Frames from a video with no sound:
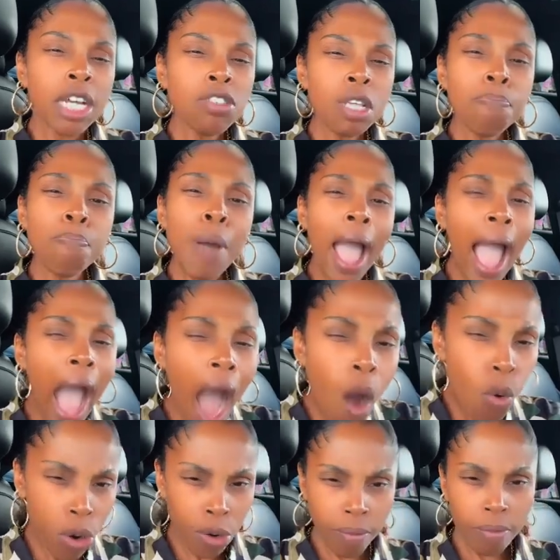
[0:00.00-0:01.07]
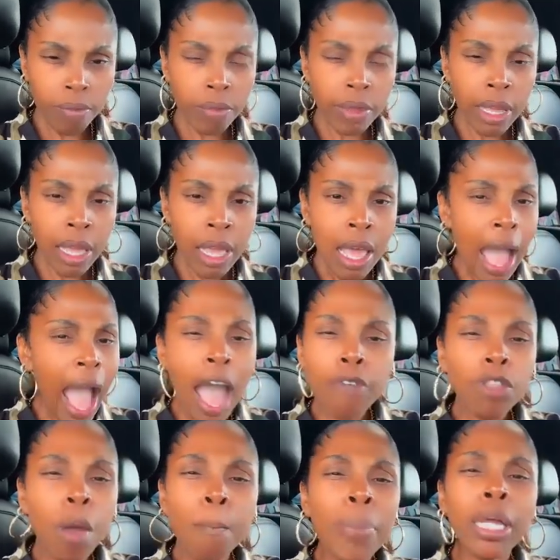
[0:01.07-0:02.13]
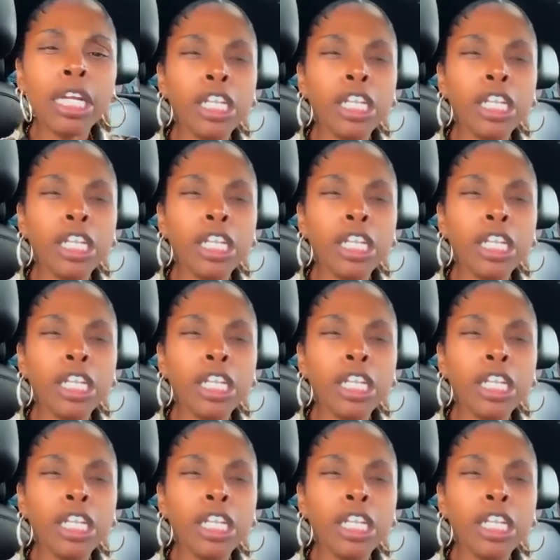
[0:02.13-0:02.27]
Because in power, I have the